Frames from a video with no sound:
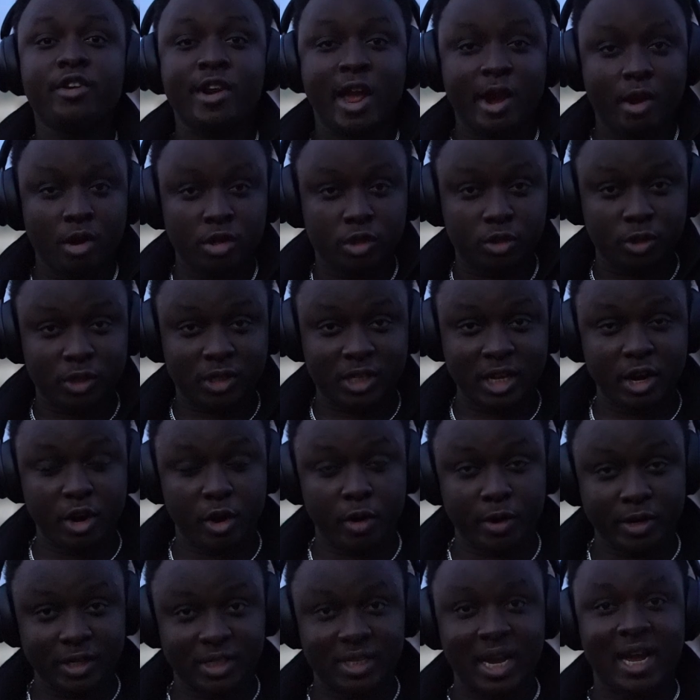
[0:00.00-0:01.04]
you're going to see
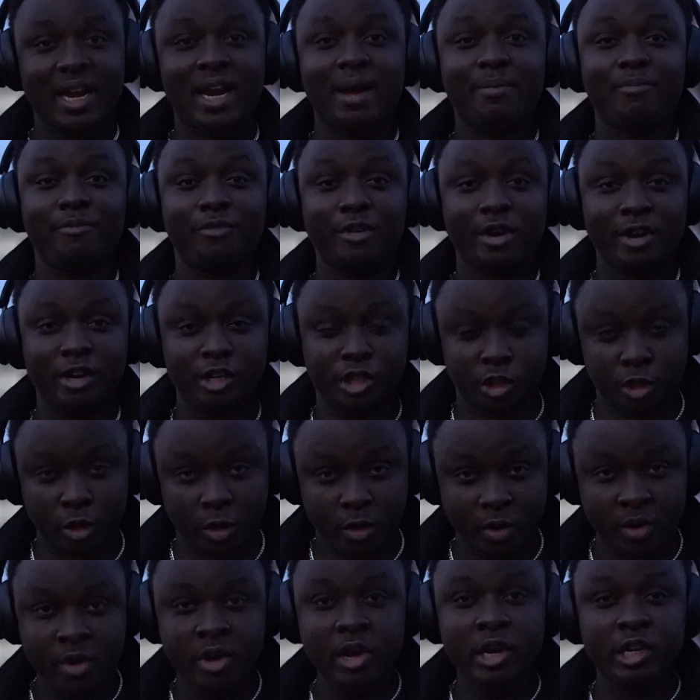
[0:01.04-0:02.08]
noise. And I'm very sure
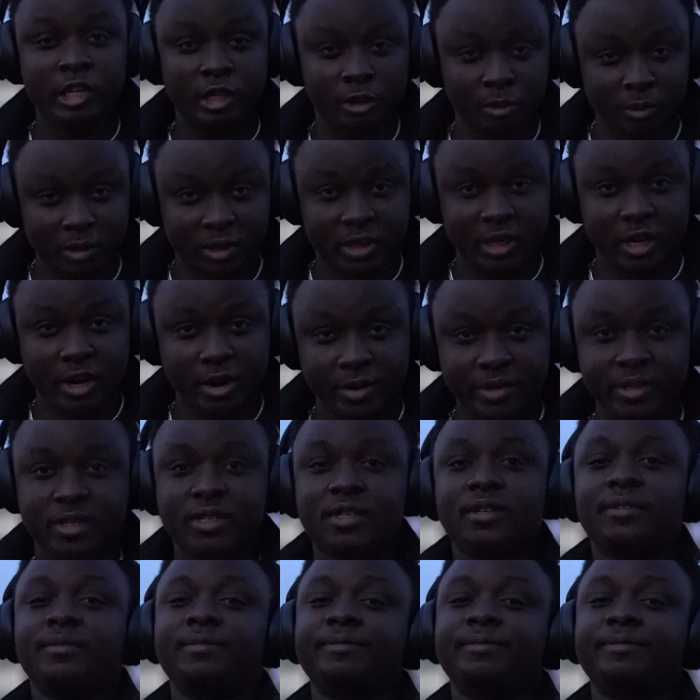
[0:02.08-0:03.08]
you will see noise.